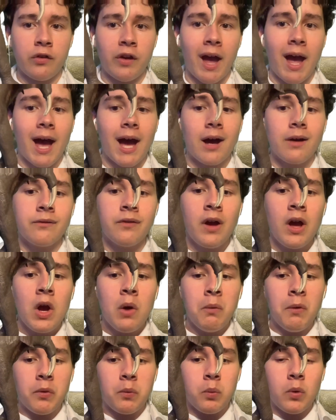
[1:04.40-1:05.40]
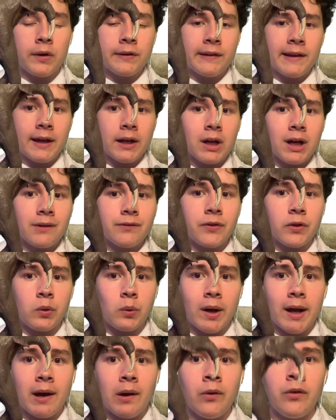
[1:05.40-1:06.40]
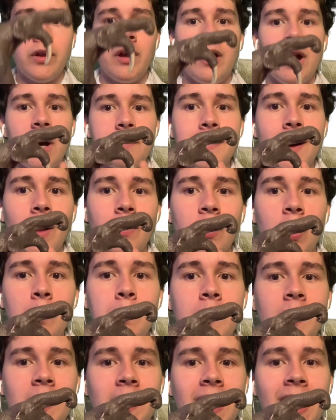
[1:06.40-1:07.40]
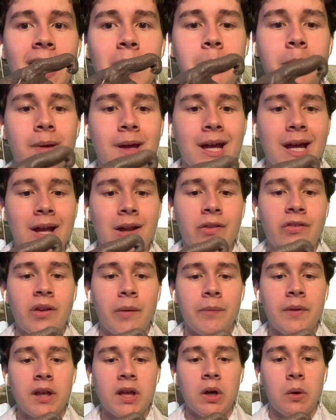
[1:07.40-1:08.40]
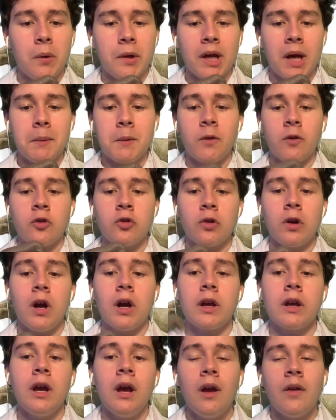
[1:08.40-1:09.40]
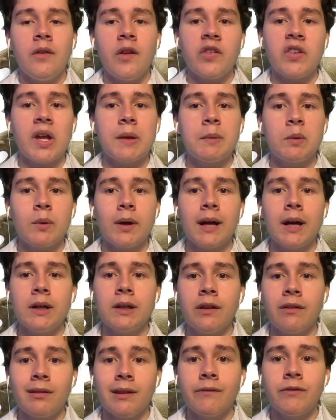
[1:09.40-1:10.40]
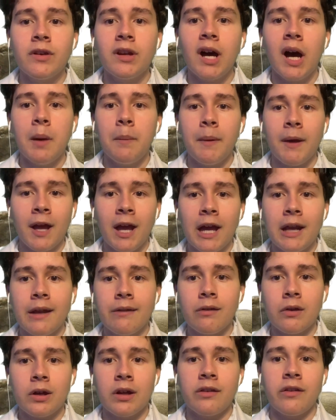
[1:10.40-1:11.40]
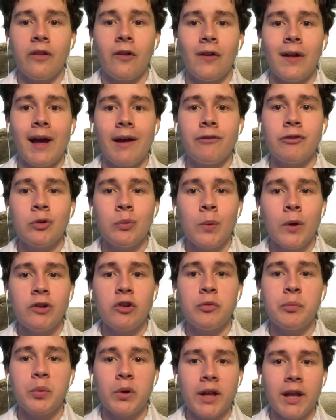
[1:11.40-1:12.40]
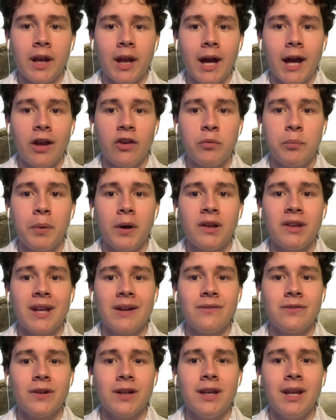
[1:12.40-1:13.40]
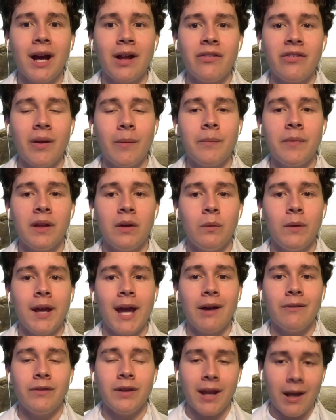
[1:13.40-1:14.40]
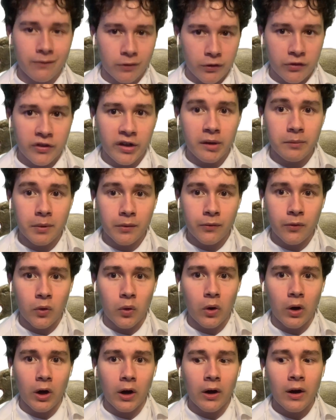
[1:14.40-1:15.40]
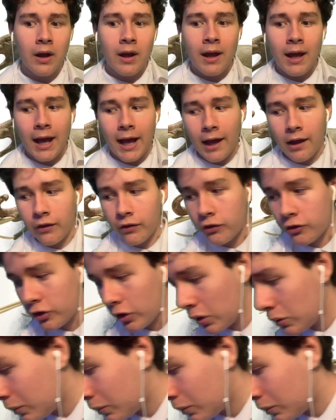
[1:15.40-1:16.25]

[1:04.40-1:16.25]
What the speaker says: have, with one leg off the ground, a mouth open agape, and something going on with the trunk. This time around, it's lifted up and it's looking to the left, which is pretty nice, but definitely not something we have never seen before, as shown